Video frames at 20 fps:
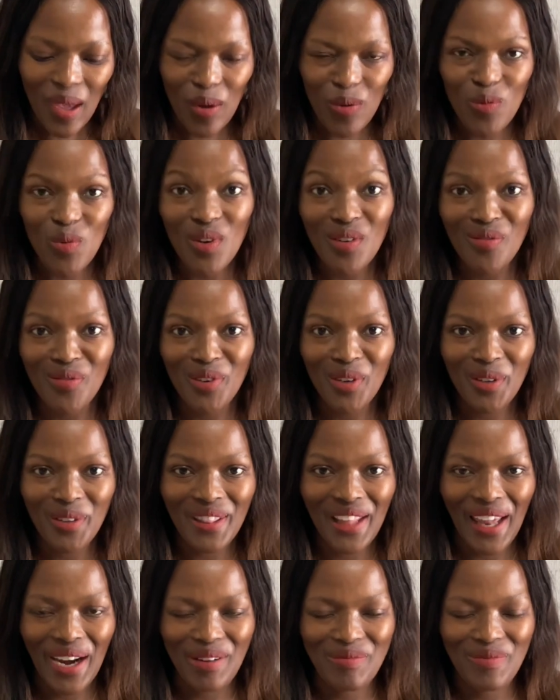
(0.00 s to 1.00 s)
review
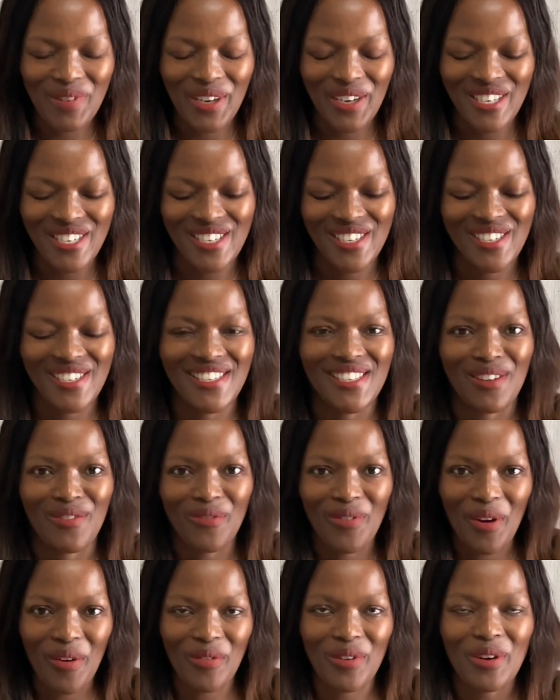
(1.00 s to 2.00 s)
that i'm gonna do is a
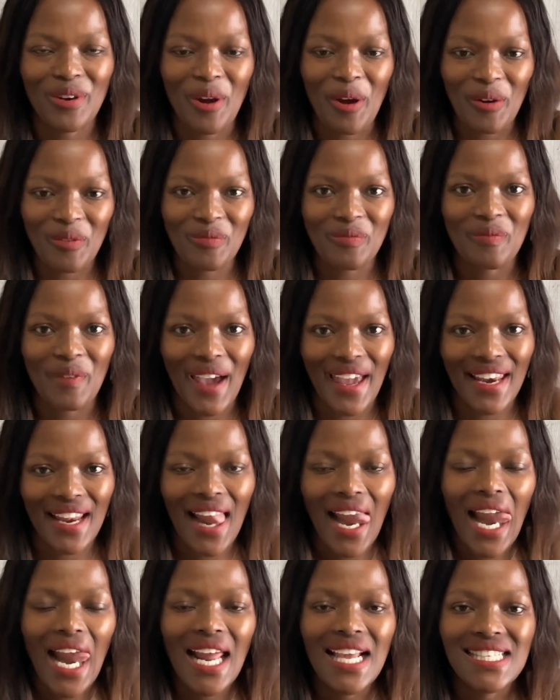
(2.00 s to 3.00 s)
favorite of mine
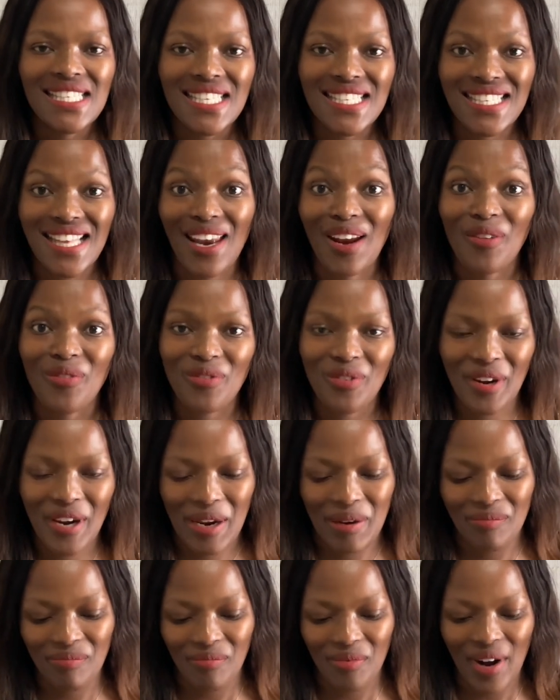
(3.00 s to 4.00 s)
it's a South
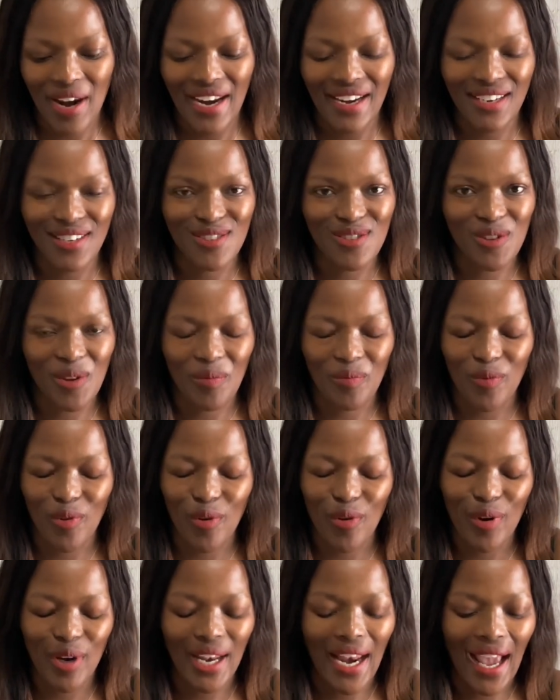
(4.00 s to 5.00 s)
African brand, so I'm
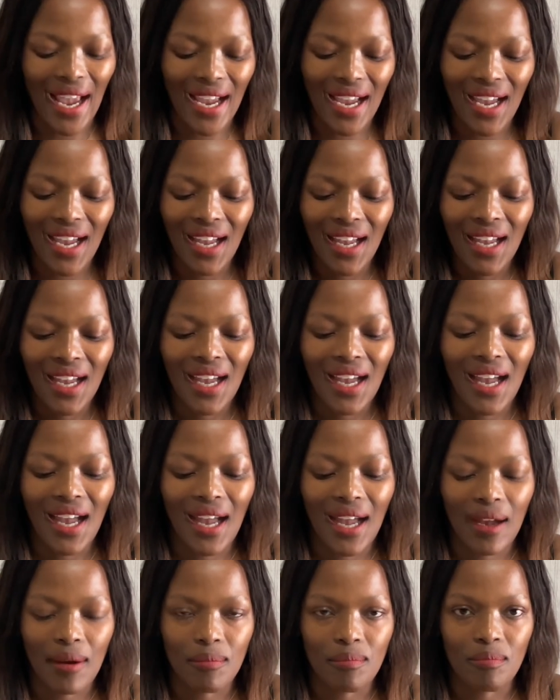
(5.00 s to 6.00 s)
very like,
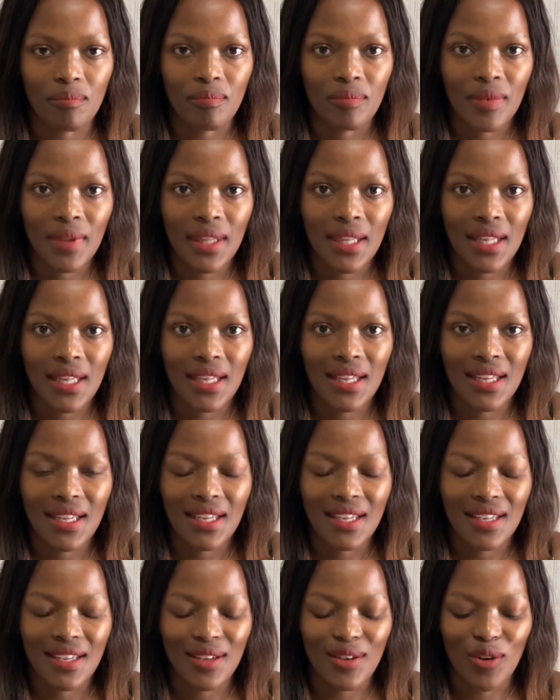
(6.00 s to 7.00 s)
um,
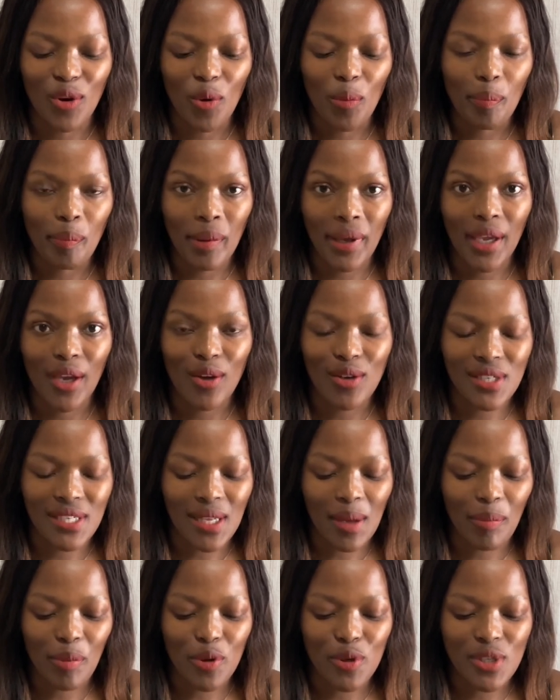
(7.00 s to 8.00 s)
you know, big on
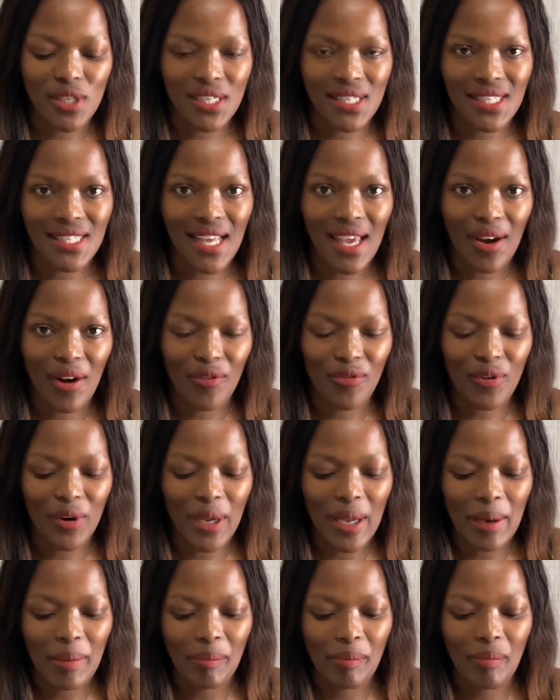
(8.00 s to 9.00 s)
supporting South
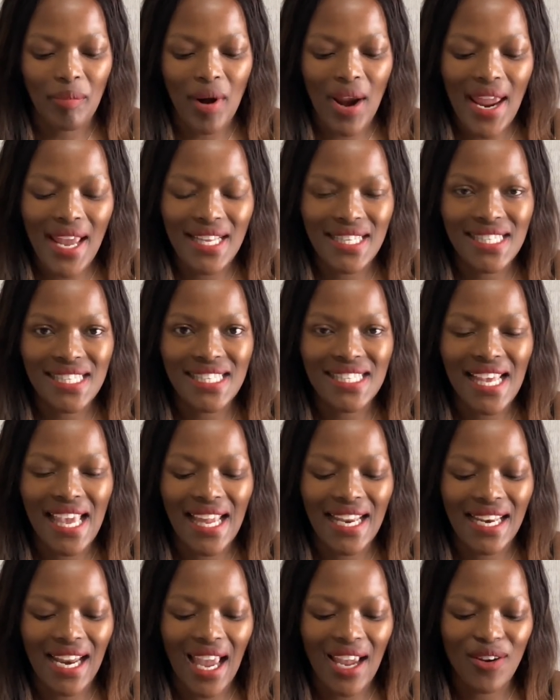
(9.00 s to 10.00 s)
African brands.
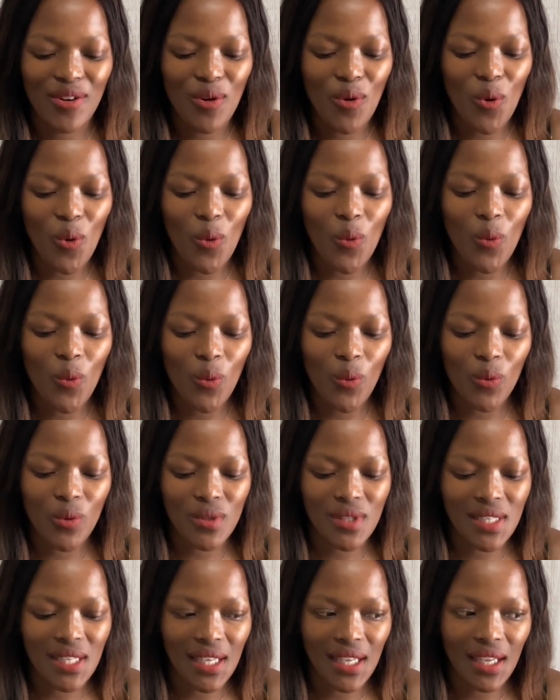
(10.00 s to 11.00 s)
And I know we'll
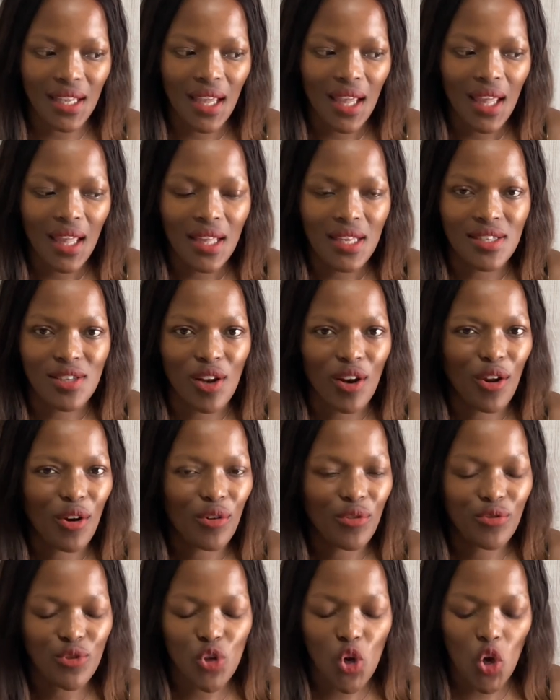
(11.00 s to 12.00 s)
see there's a lot
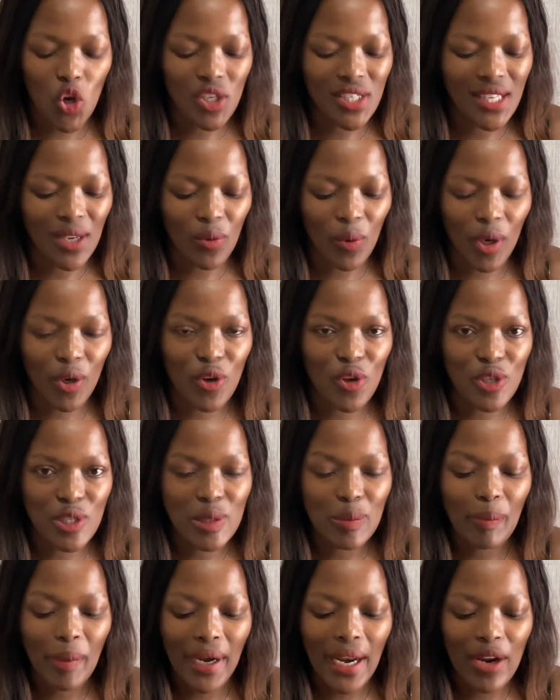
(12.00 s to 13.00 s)
of talks and whatnot,
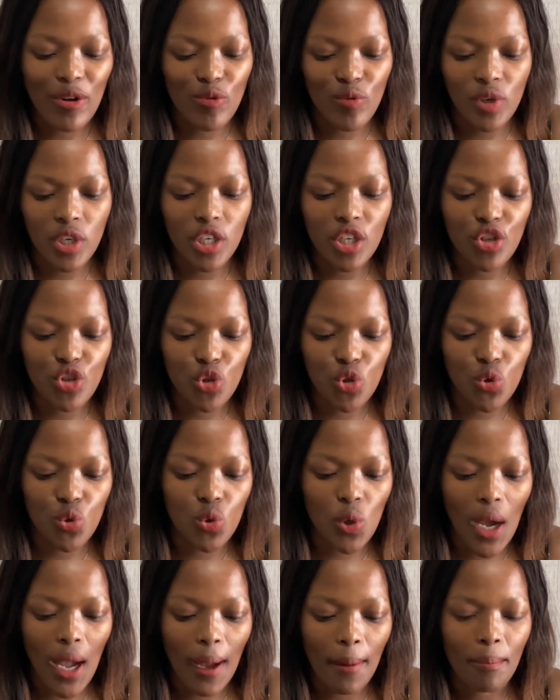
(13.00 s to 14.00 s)
but I really
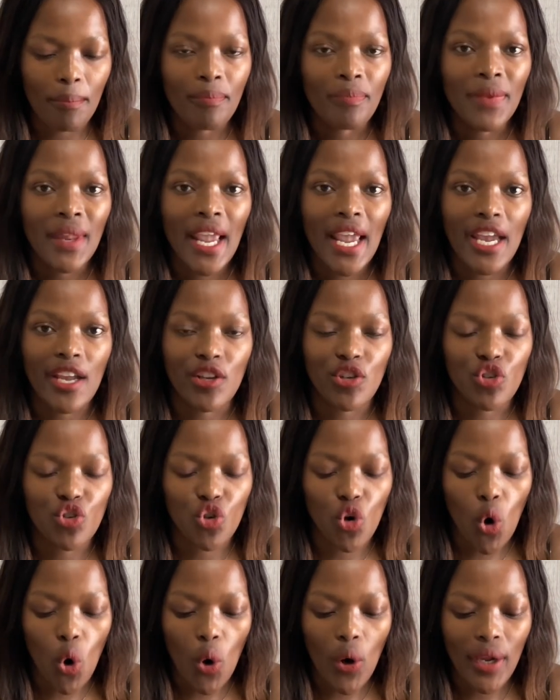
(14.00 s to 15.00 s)
do um,
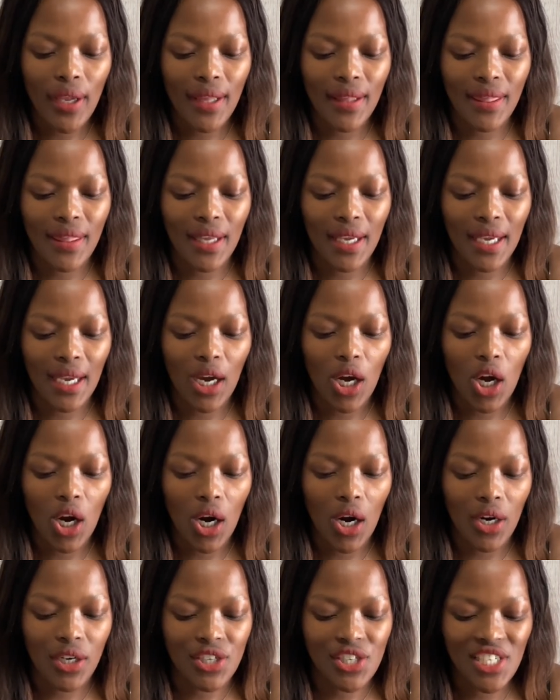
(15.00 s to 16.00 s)
enjoy their
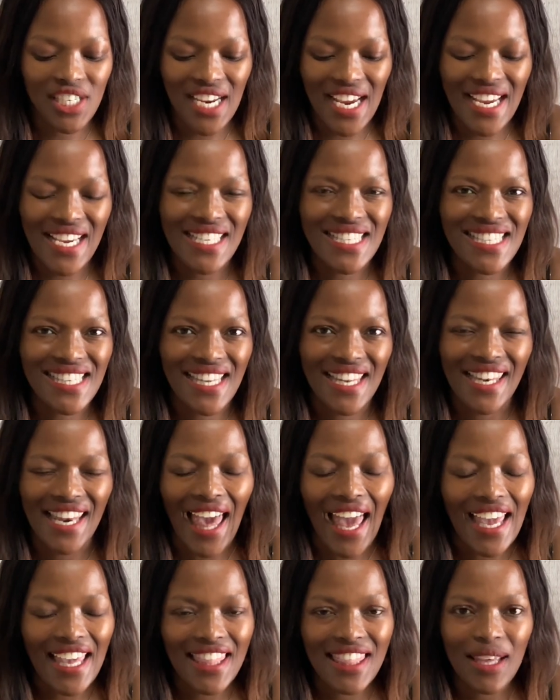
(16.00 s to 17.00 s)
shades,
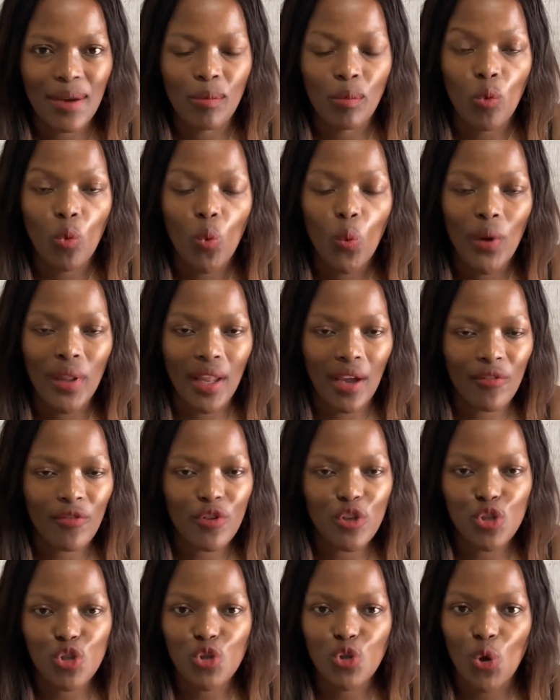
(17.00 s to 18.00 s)
like them. When I
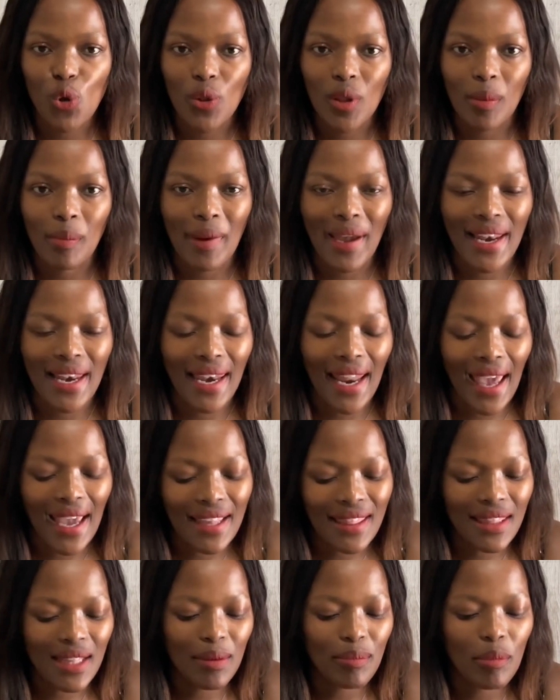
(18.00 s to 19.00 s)
first saw them, I
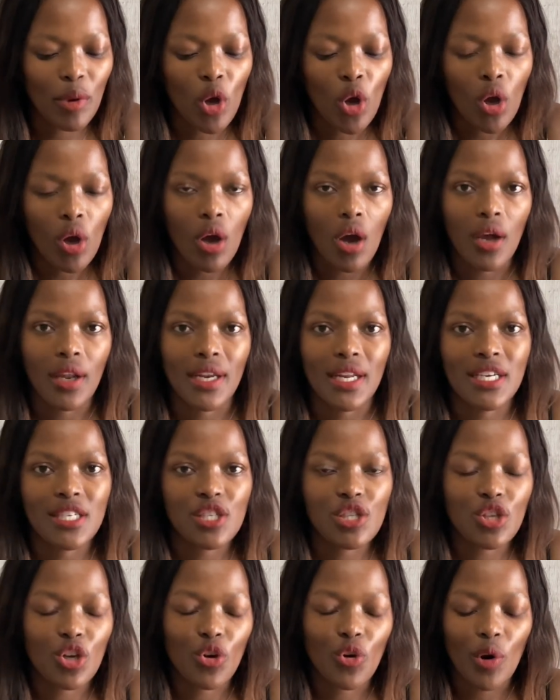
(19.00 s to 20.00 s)
liked them on
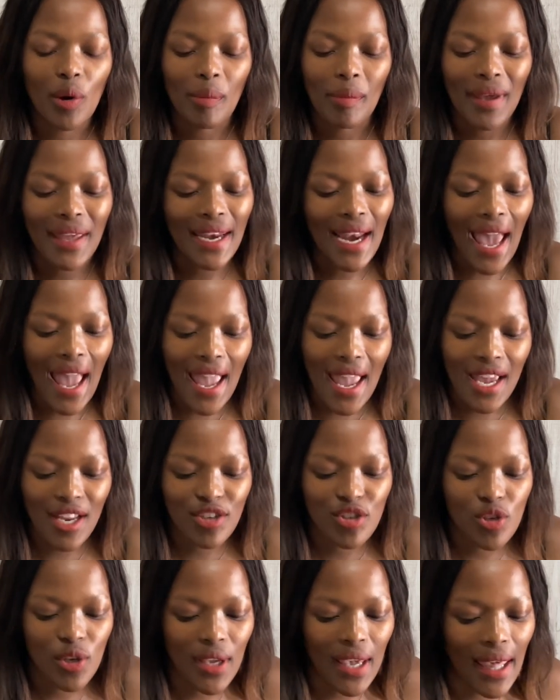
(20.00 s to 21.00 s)
Instagram and I had
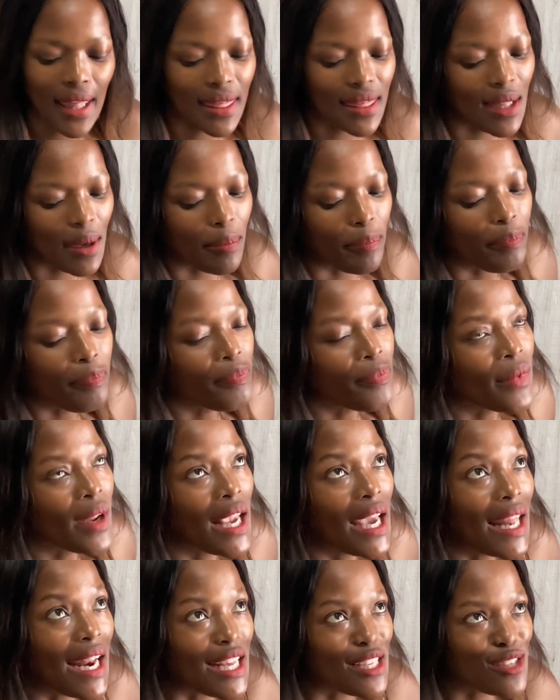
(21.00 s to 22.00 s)
to get them.
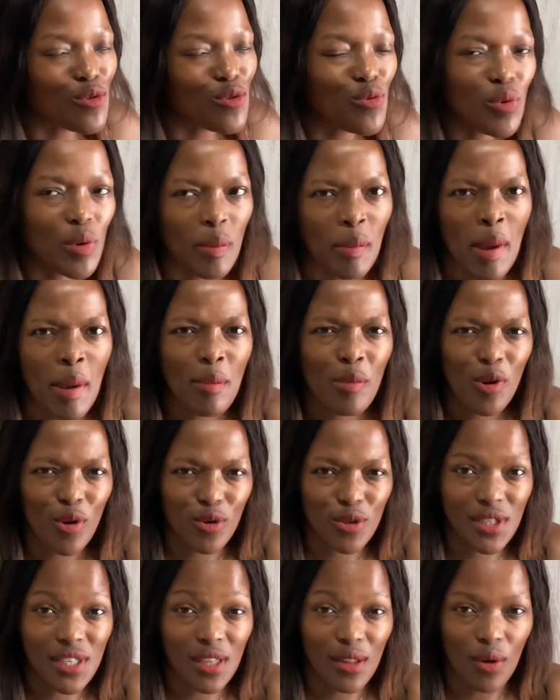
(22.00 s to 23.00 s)
And I remember,
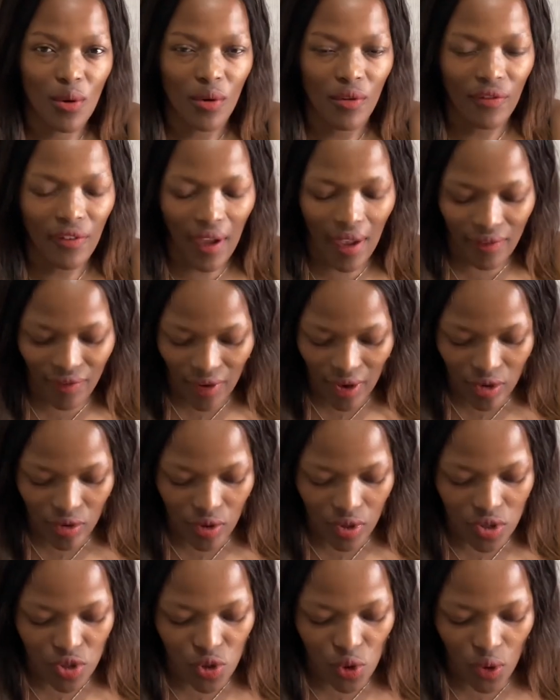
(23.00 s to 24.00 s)
go see they were
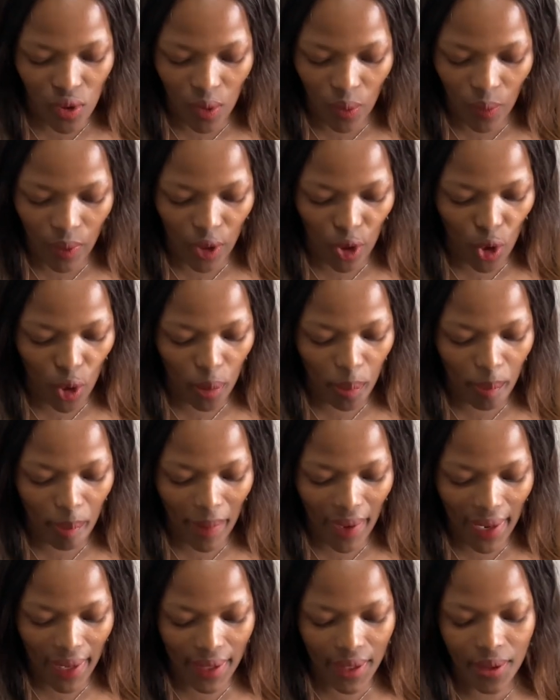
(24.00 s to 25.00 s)
500, so they were not
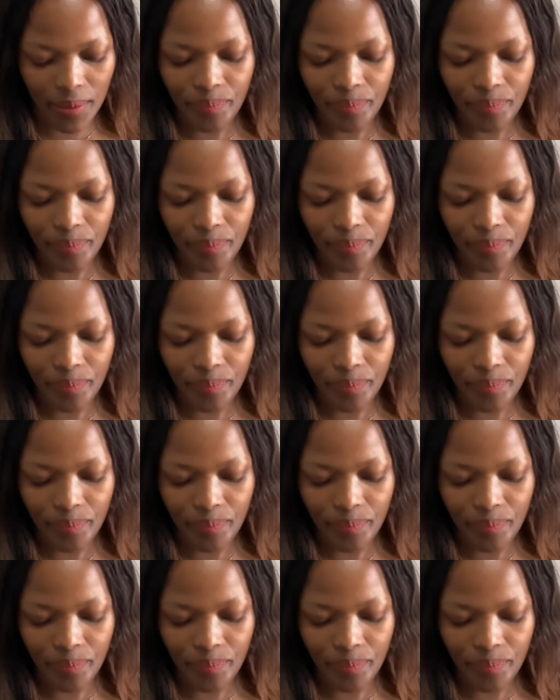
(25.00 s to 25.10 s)
bad.